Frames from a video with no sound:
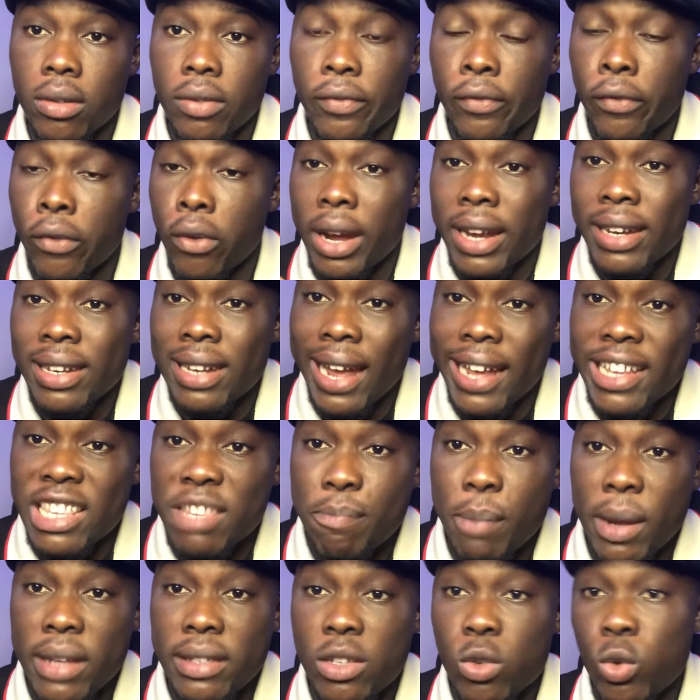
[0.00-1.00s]
for a
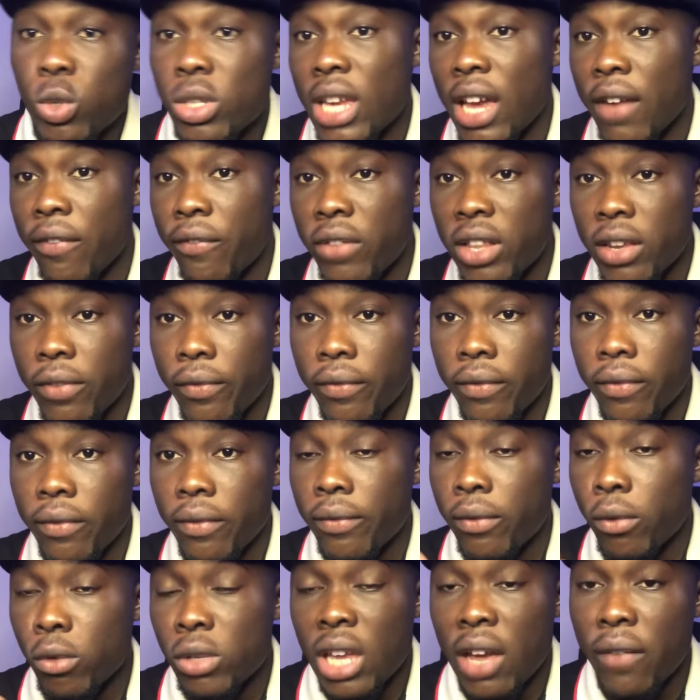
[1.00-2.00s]
night party with
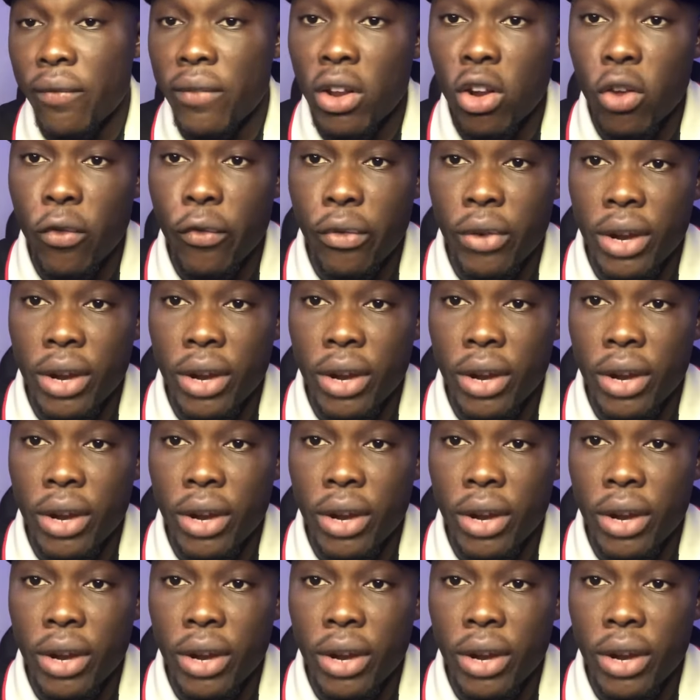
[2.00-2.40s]
her female